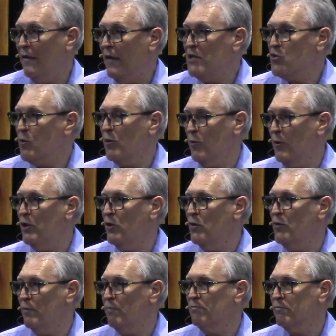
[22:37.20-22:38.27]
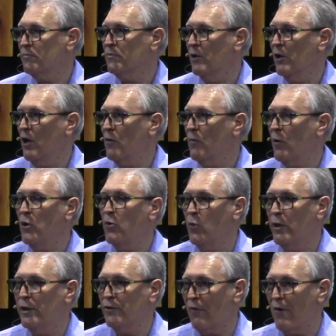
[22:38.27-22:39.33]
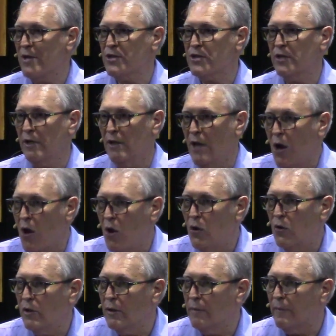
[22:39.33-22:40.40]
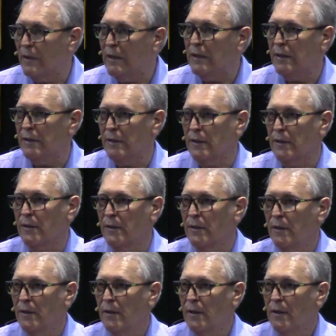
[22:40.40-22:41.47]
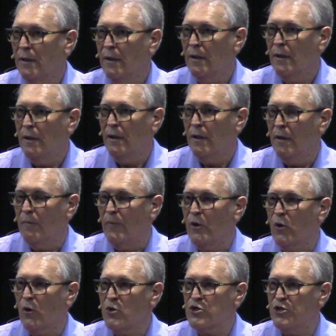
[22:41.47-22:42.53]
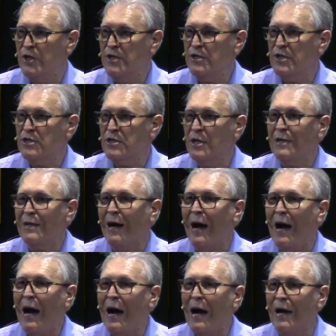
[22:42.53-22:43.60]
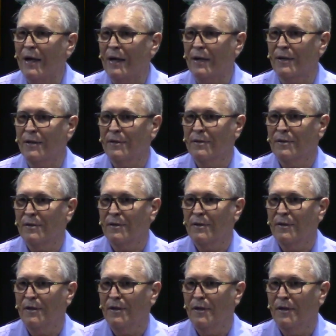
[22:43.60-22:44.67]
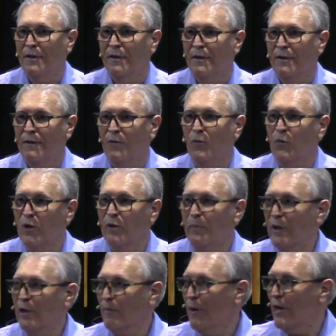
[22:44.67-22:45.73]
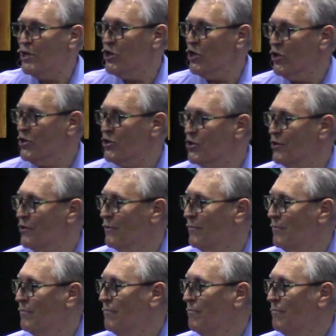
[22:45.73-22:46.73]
And that's what we do, you know, when we trust in our own ability. Because Jesus said, I will build my church.